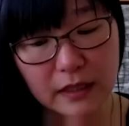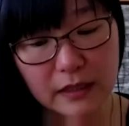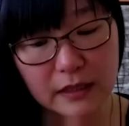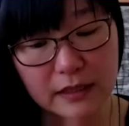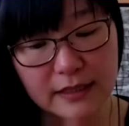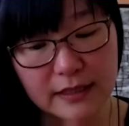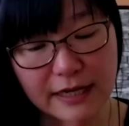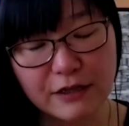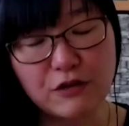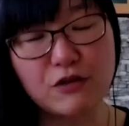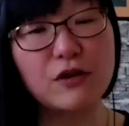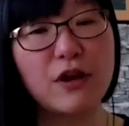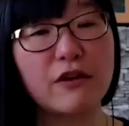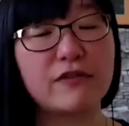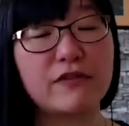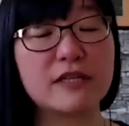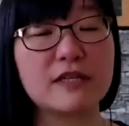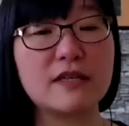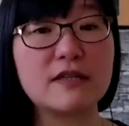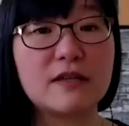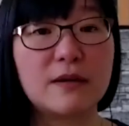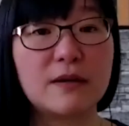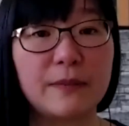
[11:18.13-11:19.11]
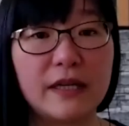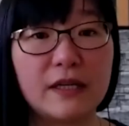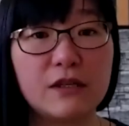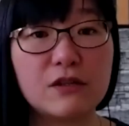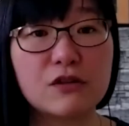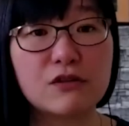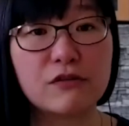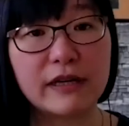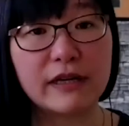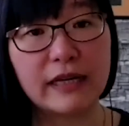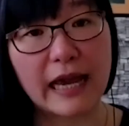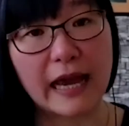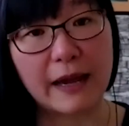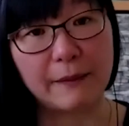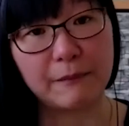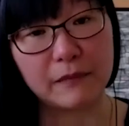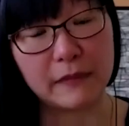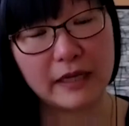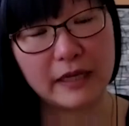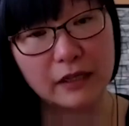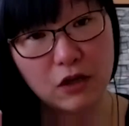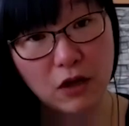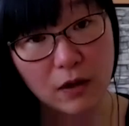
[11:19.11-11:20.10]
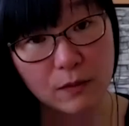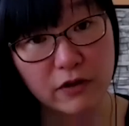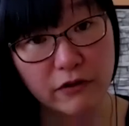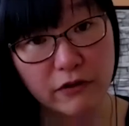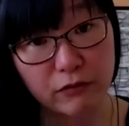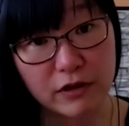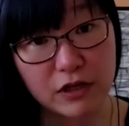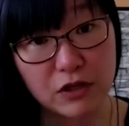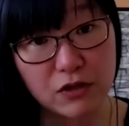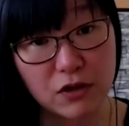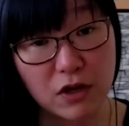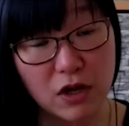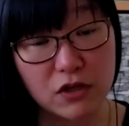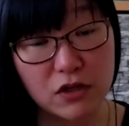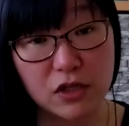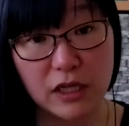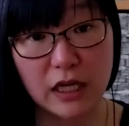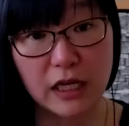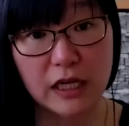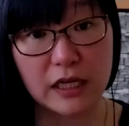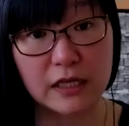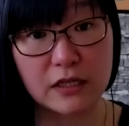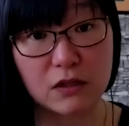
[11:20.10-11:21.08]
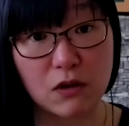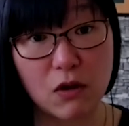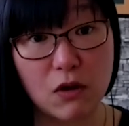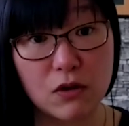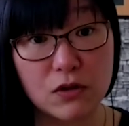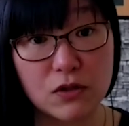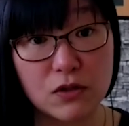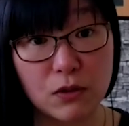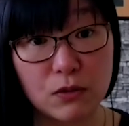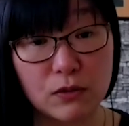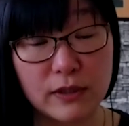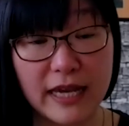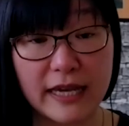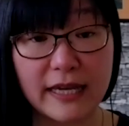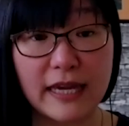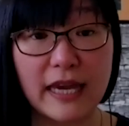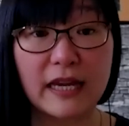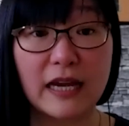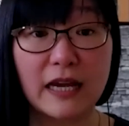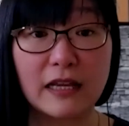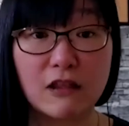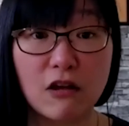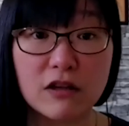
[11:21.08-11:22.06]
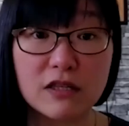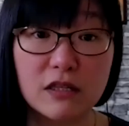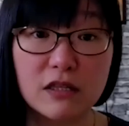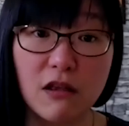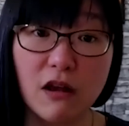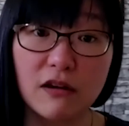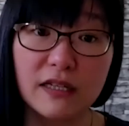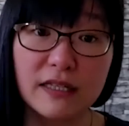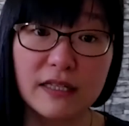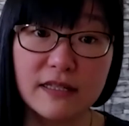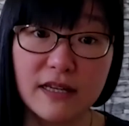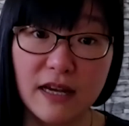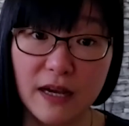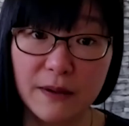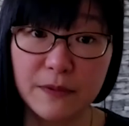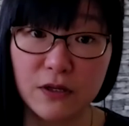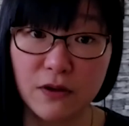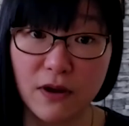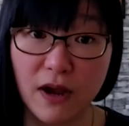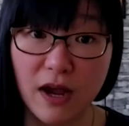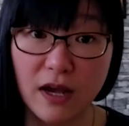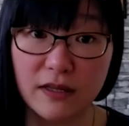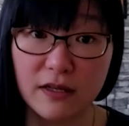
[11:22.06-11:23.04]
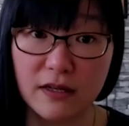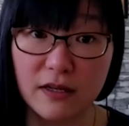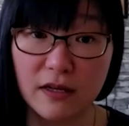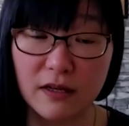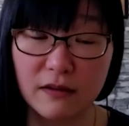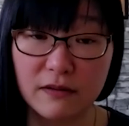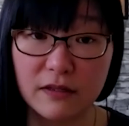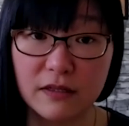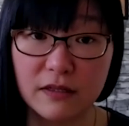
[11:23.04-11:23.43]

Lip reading: central nervous system injury in terms of research is also taking a lot longer time to other